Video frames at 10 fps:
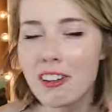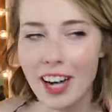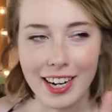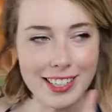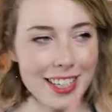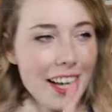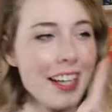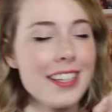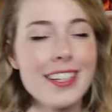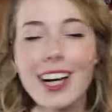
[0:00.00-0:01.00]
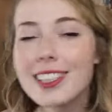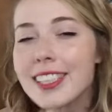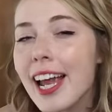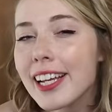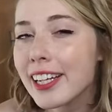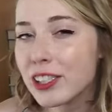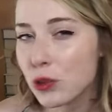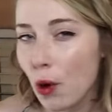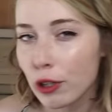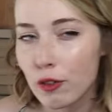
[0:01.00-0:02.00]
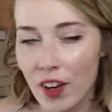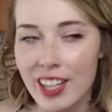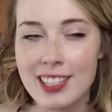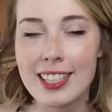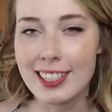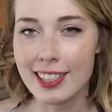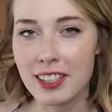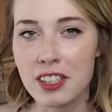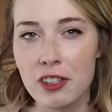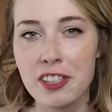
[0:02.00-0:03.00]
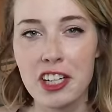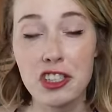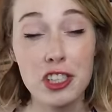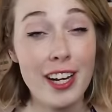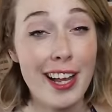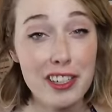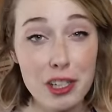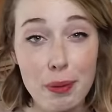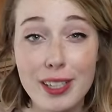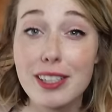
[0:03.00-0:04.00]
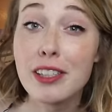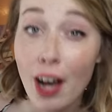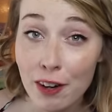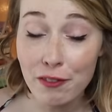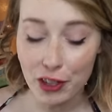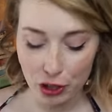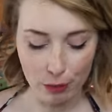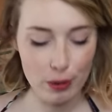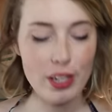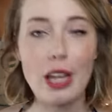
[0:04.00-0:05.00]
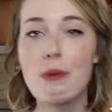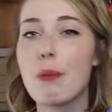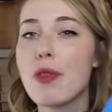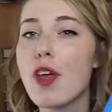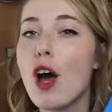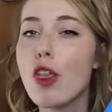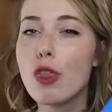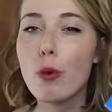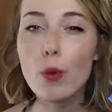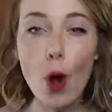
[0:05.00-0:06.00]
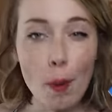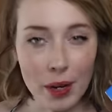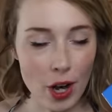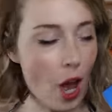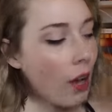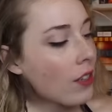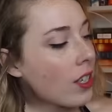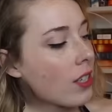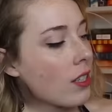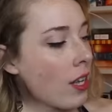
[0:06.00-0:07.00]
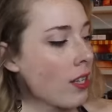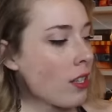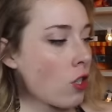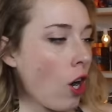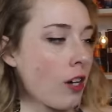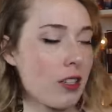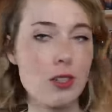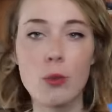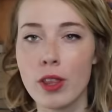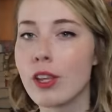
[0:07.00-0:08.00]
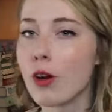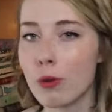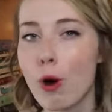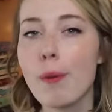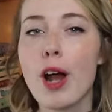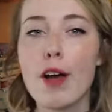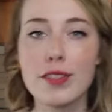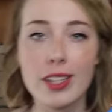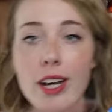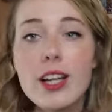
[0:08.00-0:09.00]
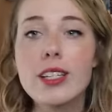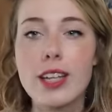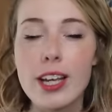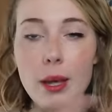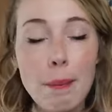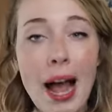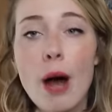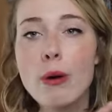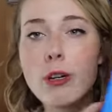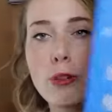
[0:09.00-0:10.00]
Alright, not taking historical fantasy into consideration, I actually picked a nonfiction book and went with The Romanovs, because this starts when, you know, the Romanovs take power,